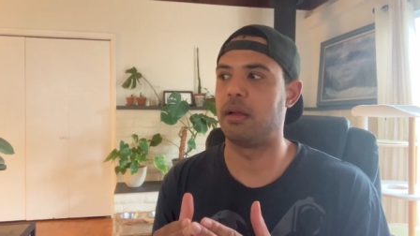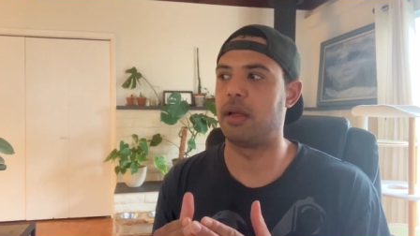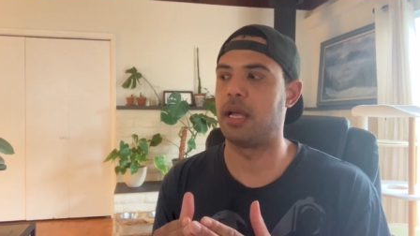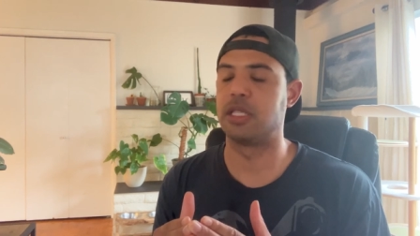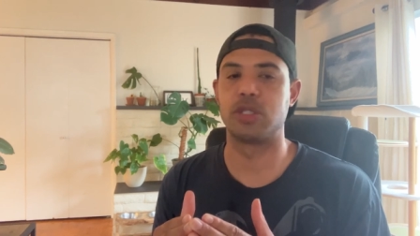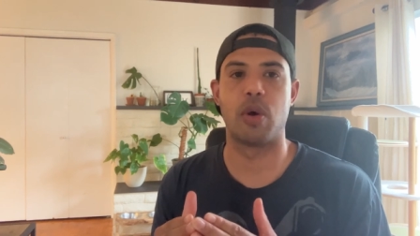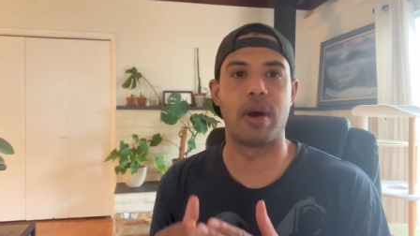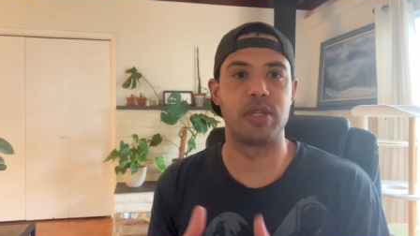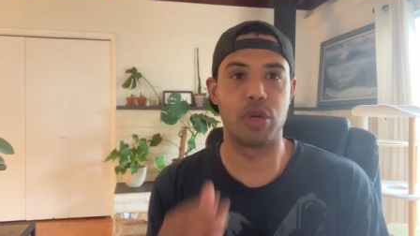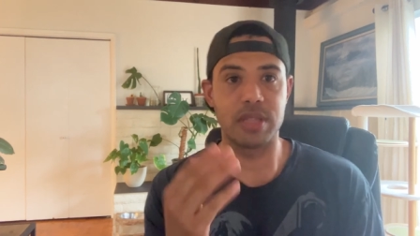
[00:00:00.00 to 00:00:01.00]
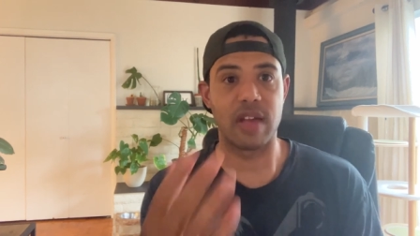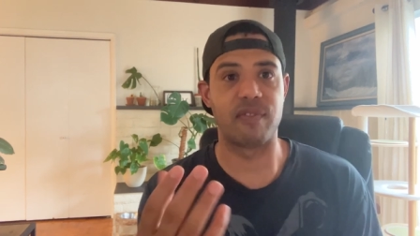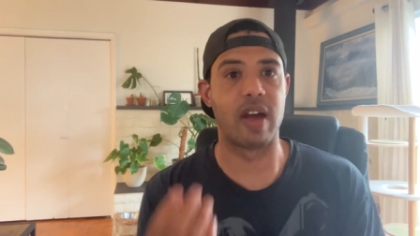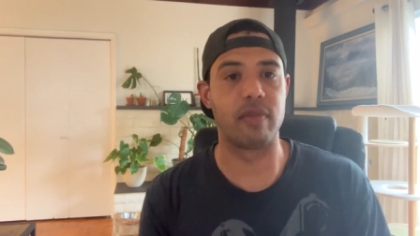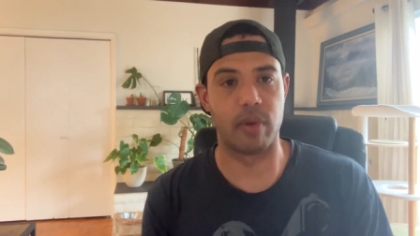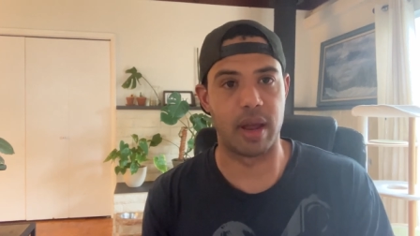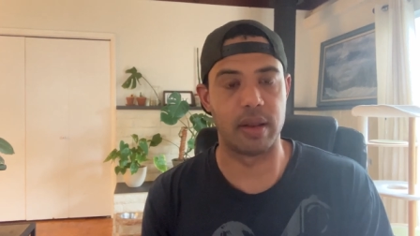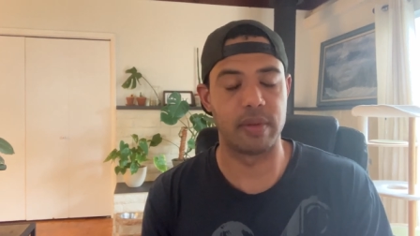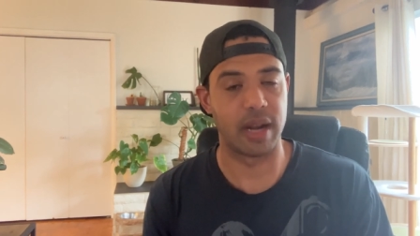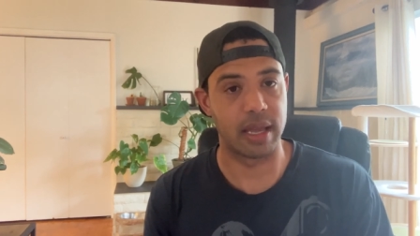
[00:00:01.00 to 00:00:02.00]
And so I took that five
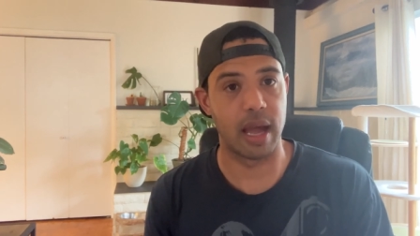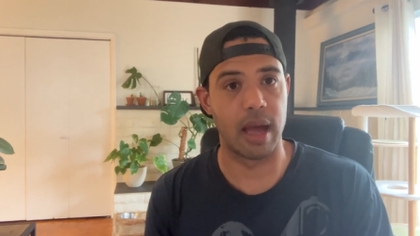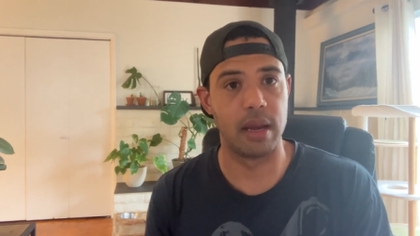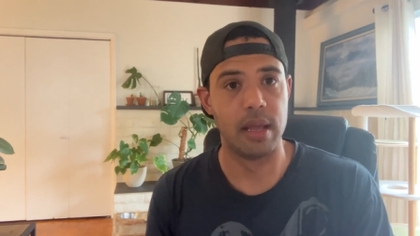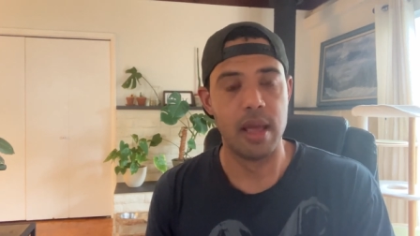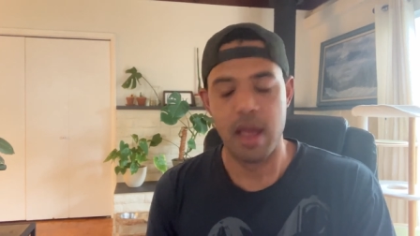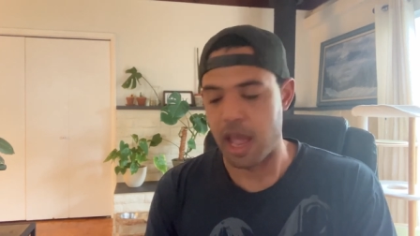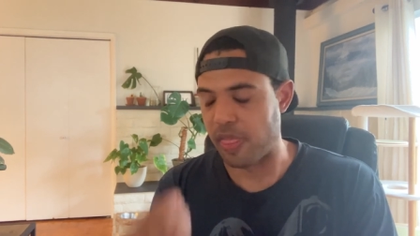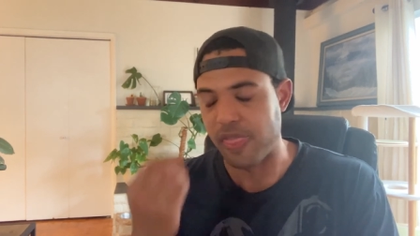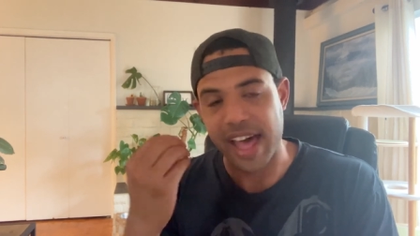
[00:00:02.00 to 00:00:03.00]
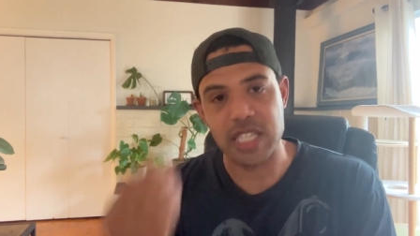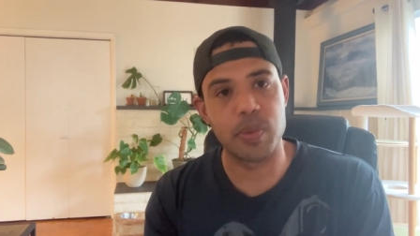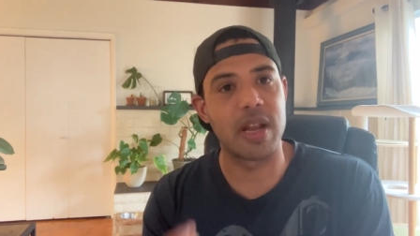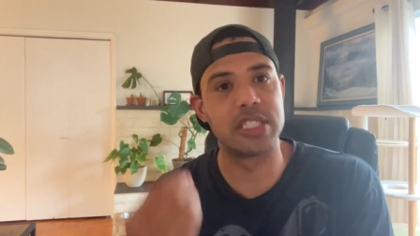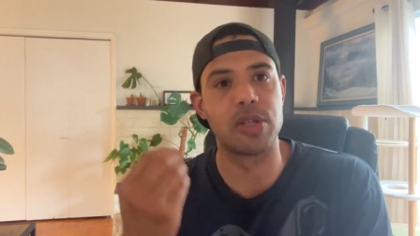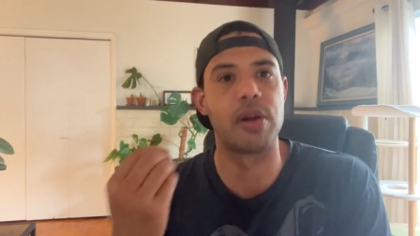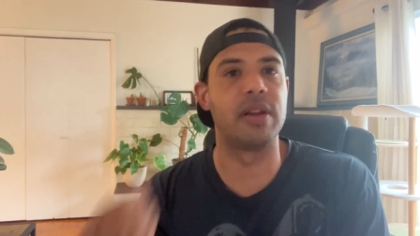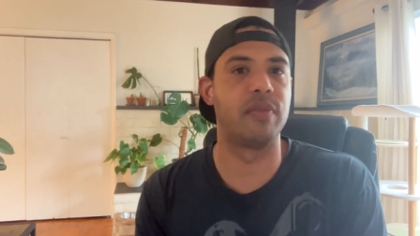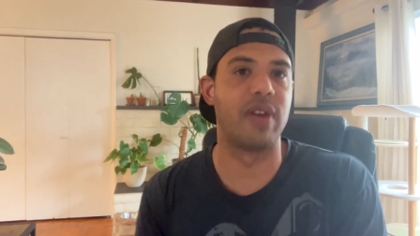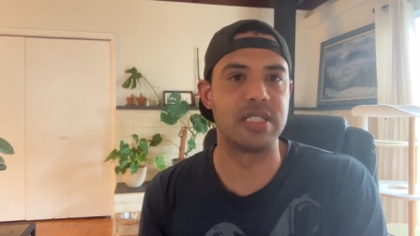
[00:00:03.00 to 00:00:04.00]
grand that I got, and that's when I started
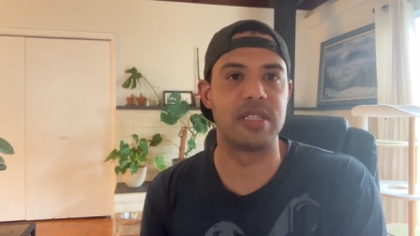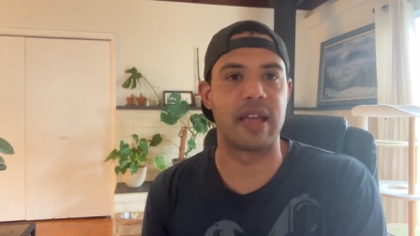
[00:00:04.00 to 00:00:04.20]
investing.